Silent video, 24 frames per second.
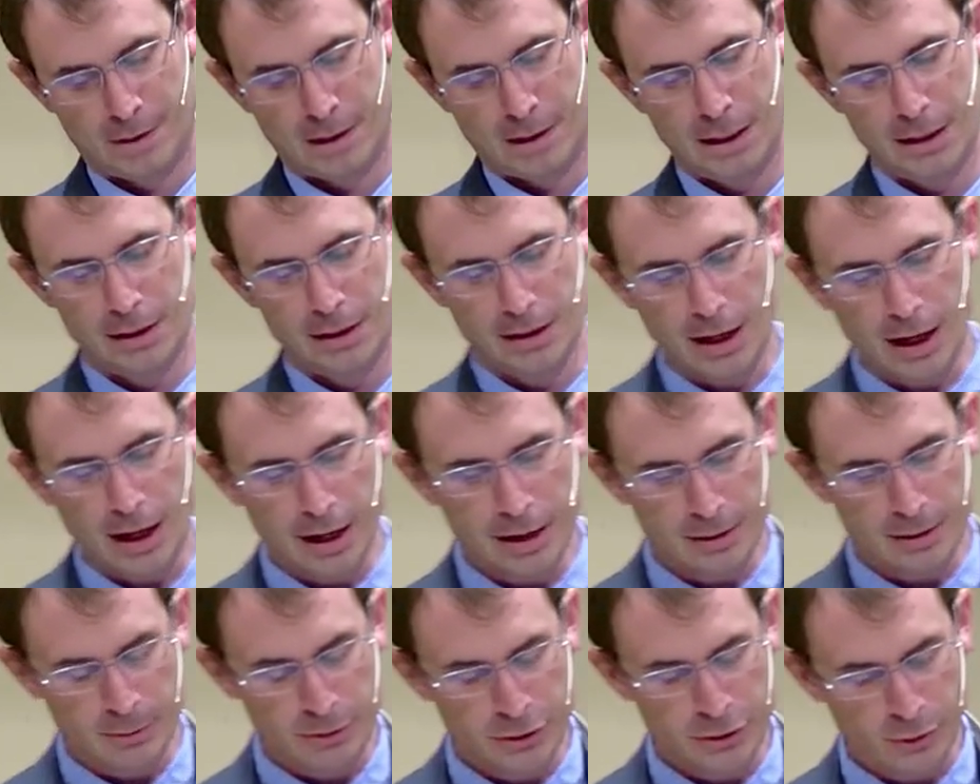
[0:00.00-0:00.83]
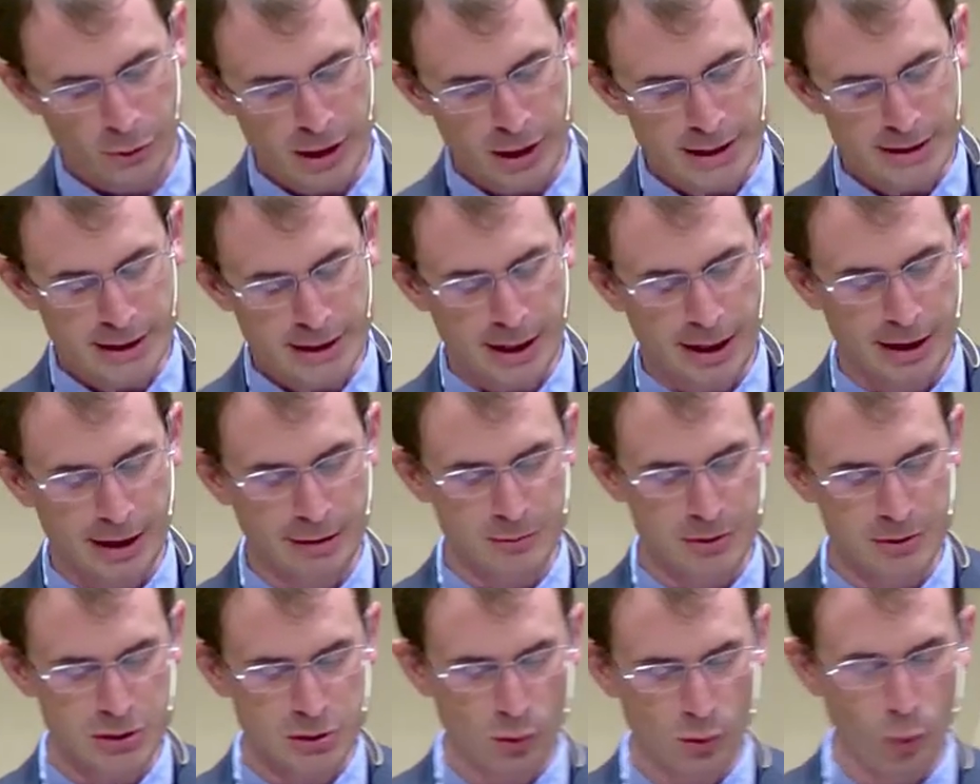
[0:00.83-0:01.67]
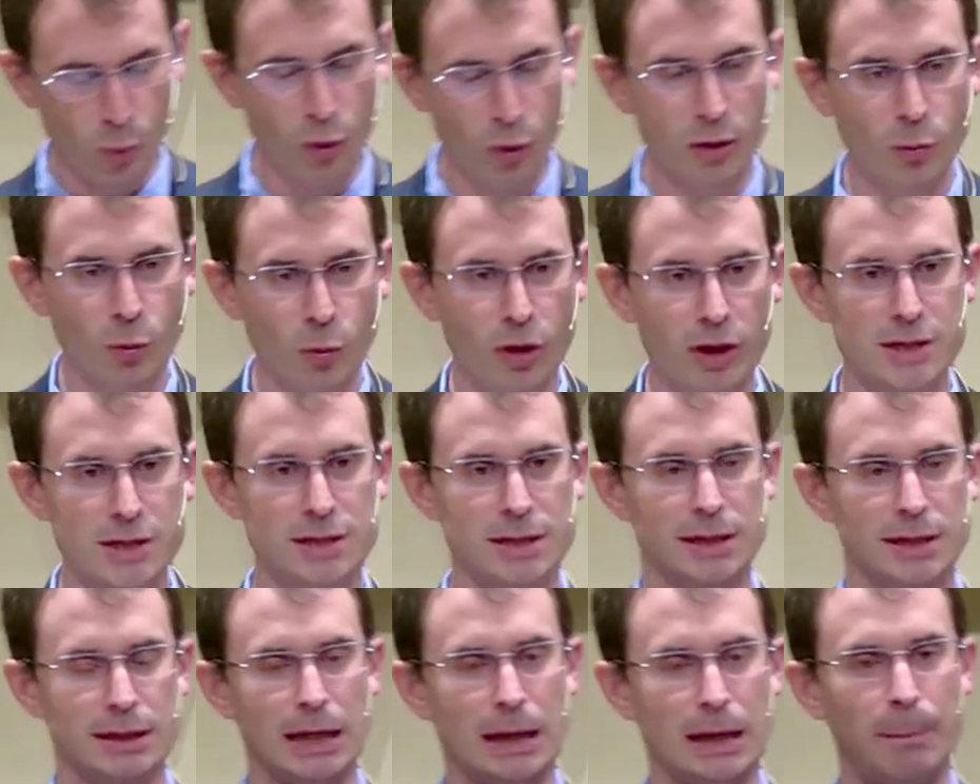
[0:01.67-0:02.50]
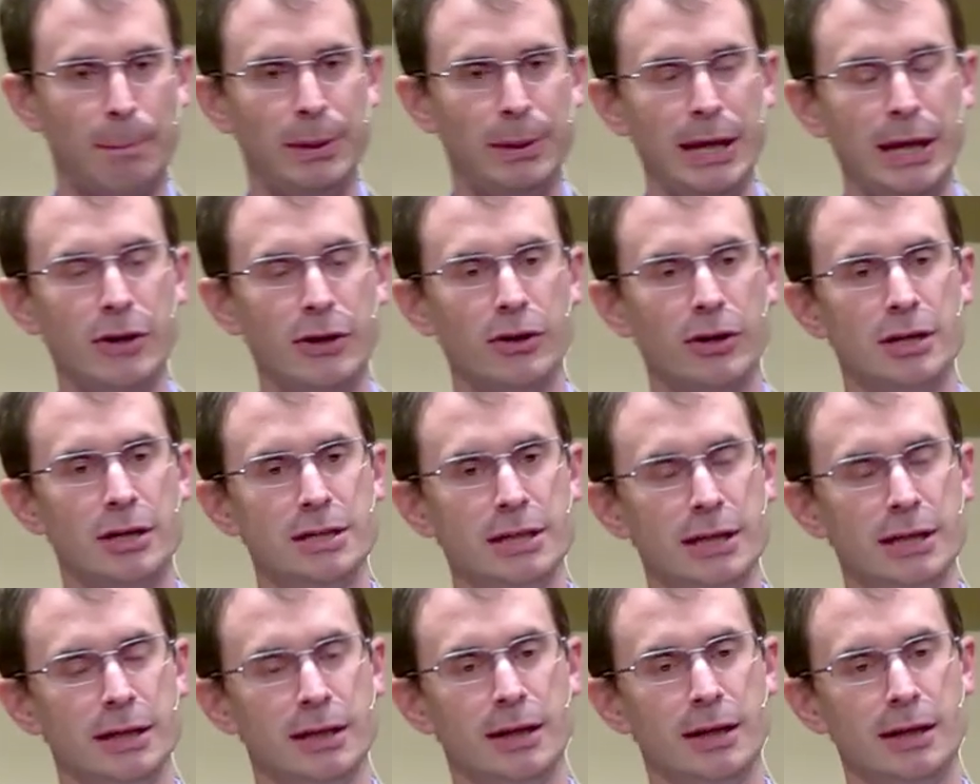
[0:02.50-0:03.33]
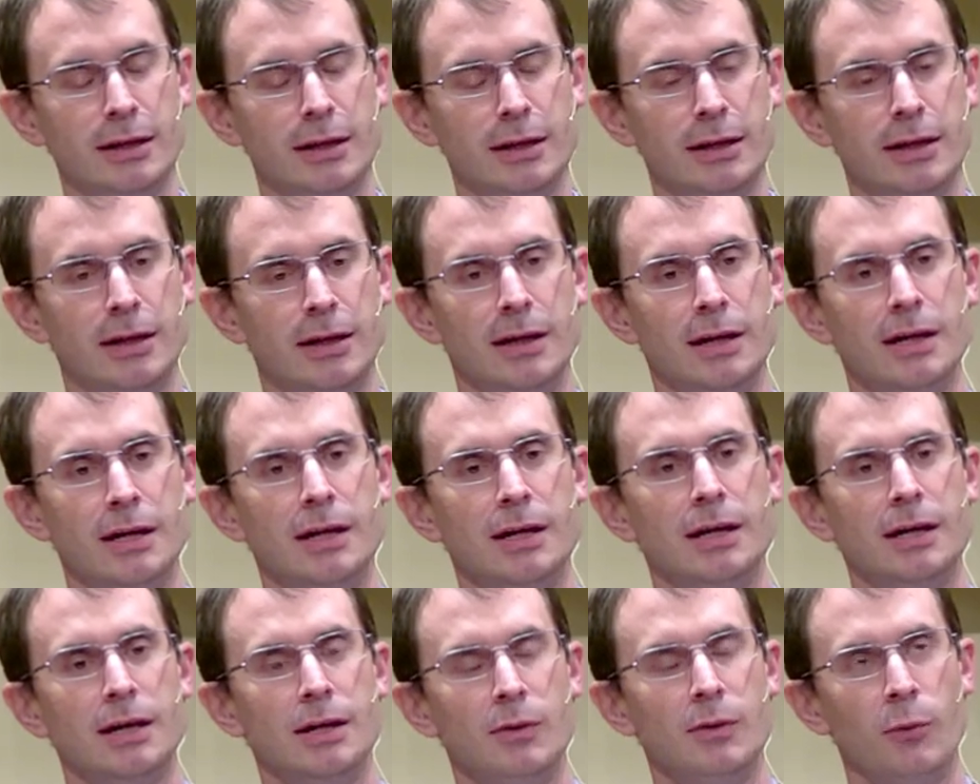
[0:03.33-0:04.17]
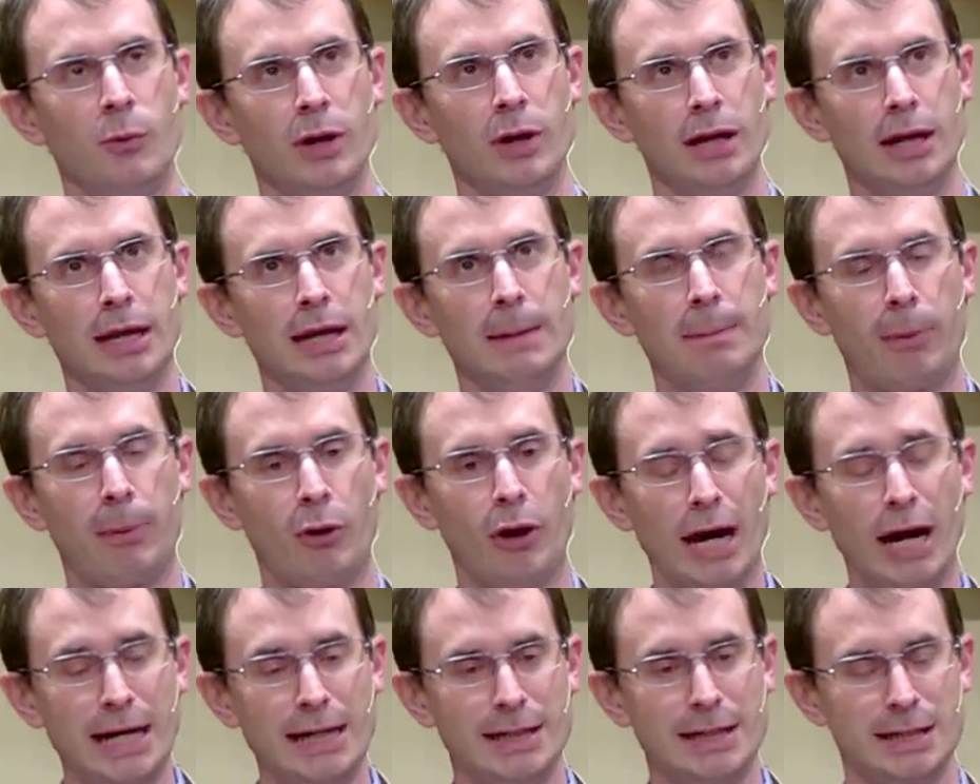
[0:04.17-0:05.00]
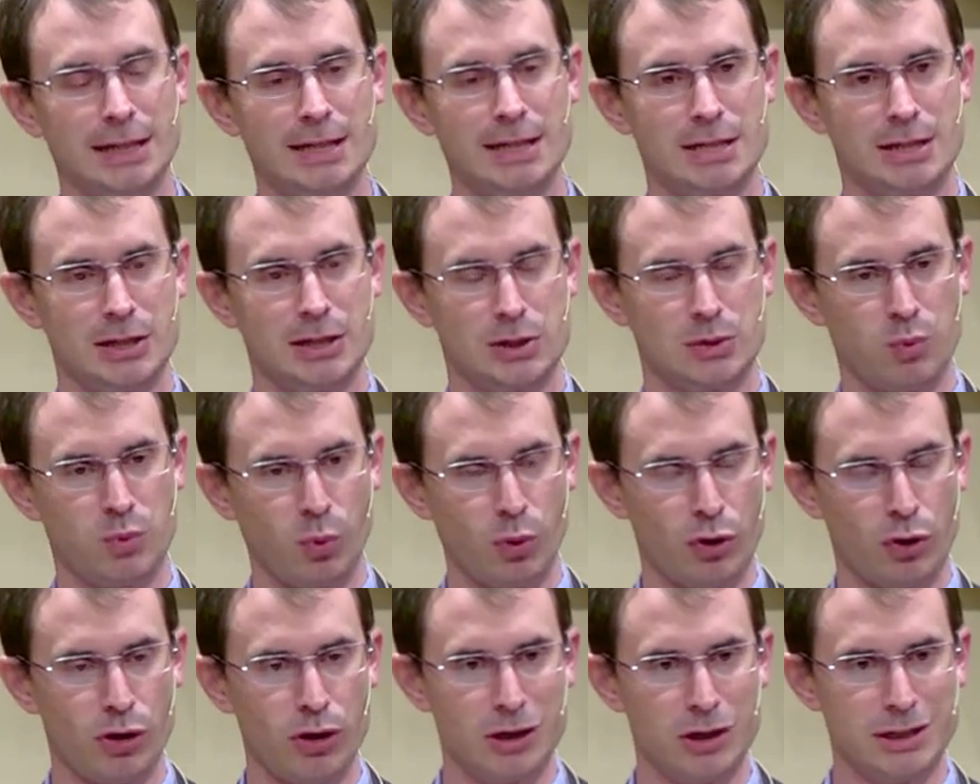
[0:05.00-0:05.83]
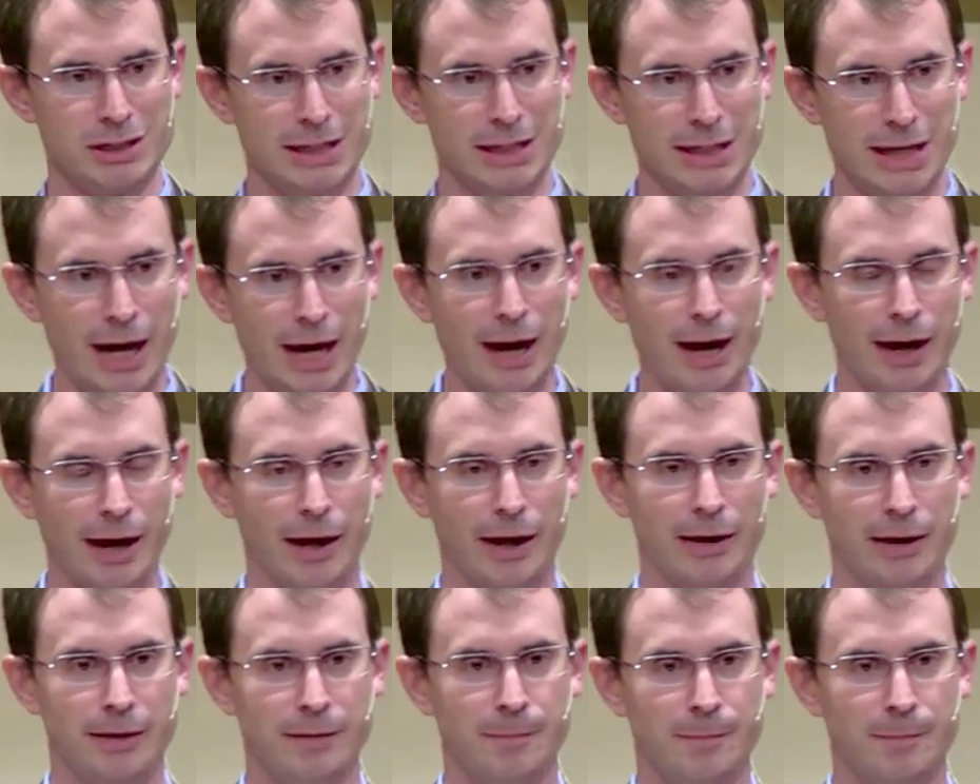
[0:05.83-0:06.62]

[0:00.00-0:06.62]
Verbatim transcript: He denied him three times. So, what was it that Peter did when he practiced this word, deny?